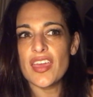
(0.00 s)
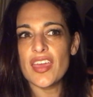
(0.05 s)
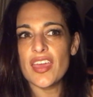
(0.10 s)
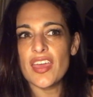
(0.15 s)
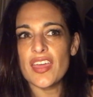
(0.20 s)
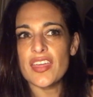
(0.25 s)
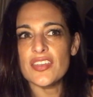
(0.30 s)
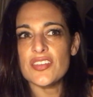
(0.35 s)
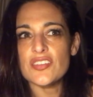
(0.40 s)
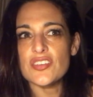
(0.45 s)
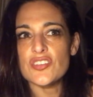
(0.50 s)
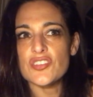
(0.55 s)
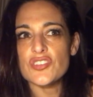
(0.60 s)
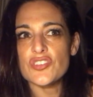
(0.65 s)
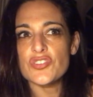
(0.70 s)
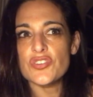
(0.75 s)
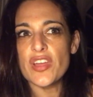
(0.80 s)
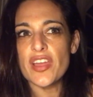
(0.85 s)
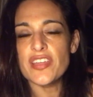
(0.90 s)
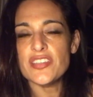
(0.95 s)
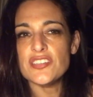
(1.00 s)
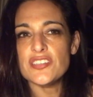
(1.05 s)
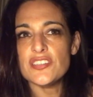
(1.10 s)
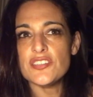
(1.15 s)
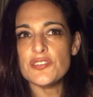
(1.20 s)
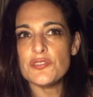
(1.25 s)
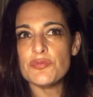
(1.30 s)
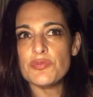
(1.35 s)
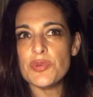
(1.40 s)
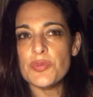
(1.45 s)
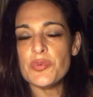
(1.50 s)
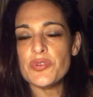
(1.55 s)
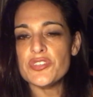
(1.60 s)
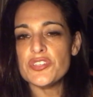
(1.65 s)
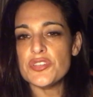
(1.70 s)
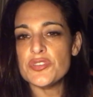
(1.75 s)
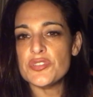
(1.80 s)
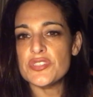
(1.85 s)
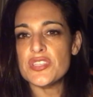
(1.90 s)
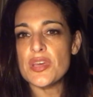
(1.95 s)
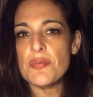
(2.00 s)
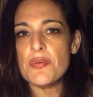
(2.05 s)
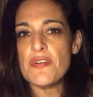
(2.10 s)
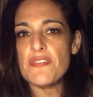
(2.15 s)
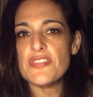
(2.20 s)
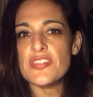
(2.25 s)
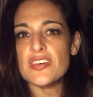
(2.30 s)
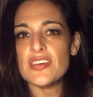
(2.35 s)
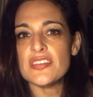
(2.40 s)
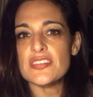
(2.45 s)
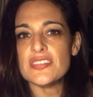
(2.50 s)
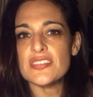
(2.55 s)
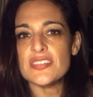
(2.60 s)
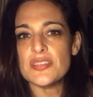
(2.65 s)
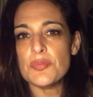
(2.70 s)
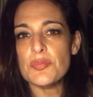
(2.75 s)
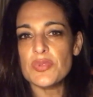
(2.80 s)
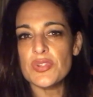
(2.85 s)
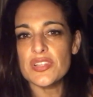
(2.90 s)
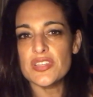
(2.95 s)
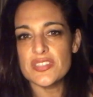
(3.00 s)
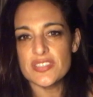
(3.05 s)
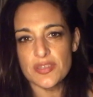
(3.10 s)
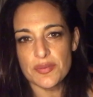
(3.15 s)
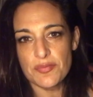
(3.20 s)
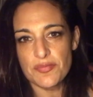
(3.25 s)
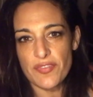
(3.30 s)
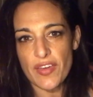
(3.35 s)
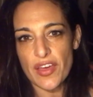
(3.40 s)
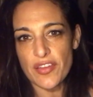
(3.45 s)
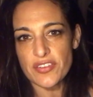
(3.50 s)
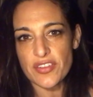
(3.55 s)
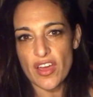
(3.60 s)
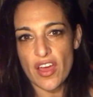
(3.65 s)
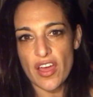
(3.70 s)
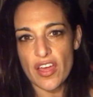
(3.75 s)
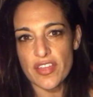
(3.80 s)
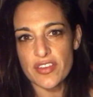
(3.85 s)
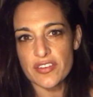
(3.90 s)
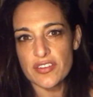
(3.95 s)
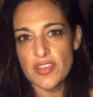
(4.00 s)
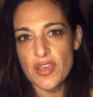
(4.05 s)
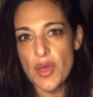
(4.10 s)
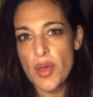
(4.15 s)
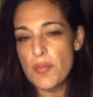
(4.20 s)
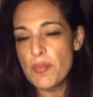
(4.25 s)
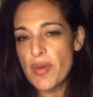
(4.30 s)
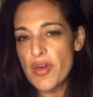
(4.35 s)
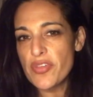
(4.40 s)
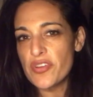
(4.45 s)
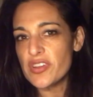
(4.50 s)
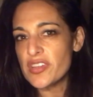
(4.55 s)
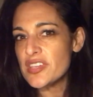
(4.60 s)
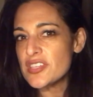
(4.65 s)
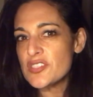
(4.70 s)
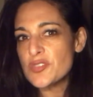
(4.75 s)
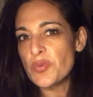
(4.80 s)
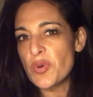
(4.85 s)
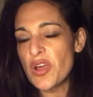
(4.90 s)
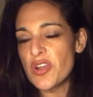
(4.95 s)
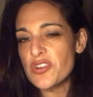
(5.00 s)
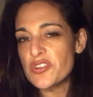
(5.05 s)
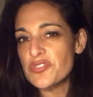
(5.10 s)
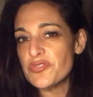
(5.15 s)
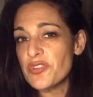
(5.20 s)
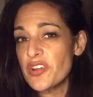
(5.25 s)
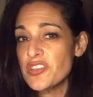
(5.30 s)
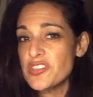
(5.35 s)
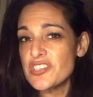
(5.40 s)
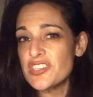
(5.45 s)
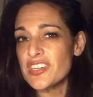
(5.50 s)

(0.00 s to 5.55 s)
and tried to reproduce some of the symbolism found on Mother Eastwater's front